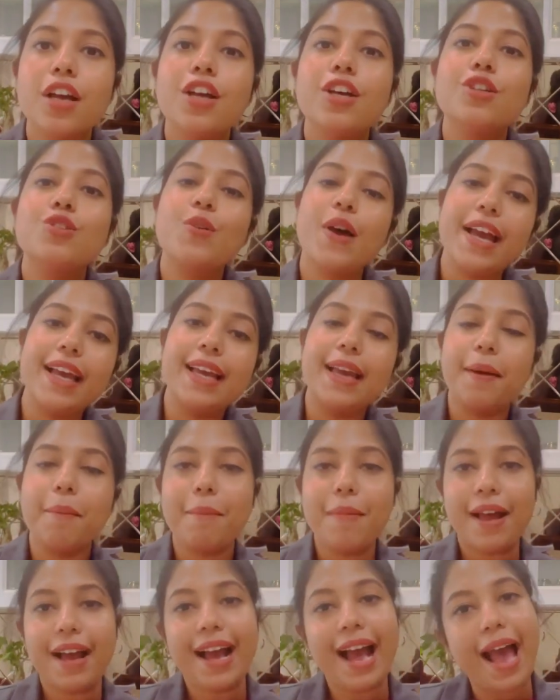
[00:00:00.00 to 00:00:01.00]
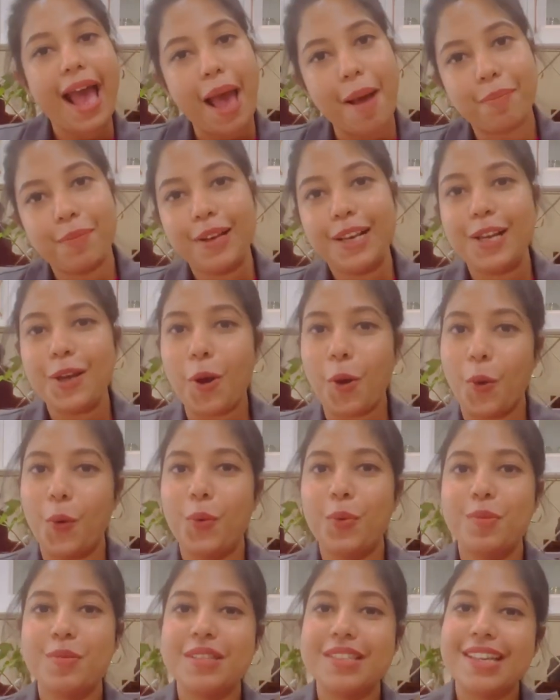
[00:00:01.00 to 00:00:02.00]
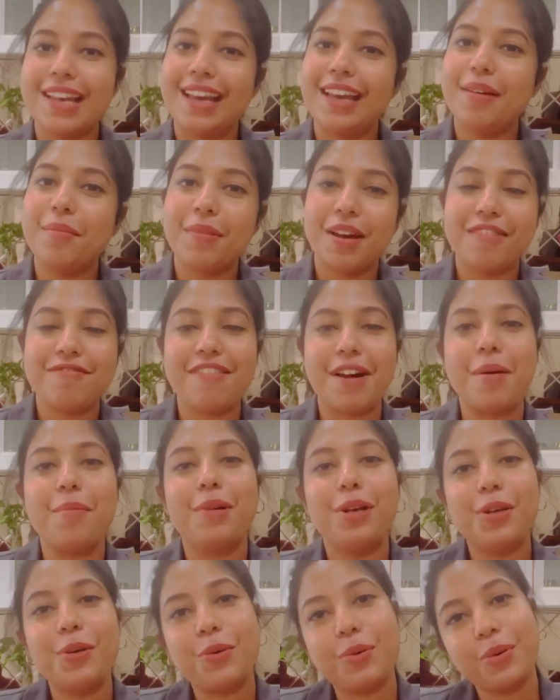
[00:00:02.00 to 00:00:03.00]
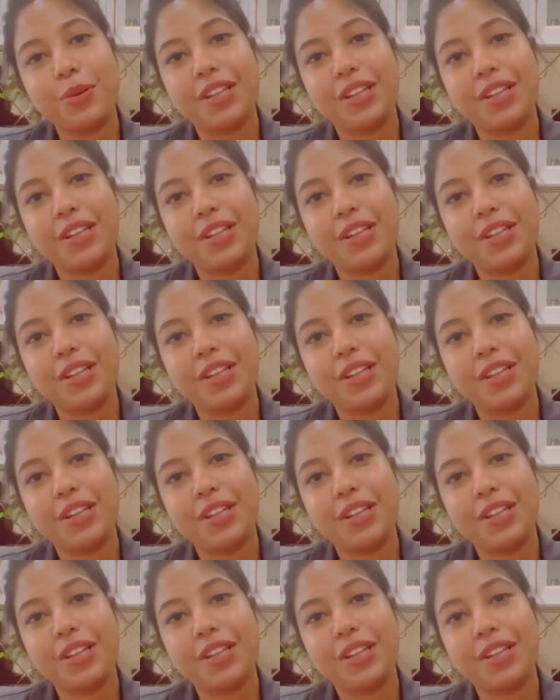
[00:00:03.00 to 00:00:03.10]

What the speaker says: So I came back happily home saying my family,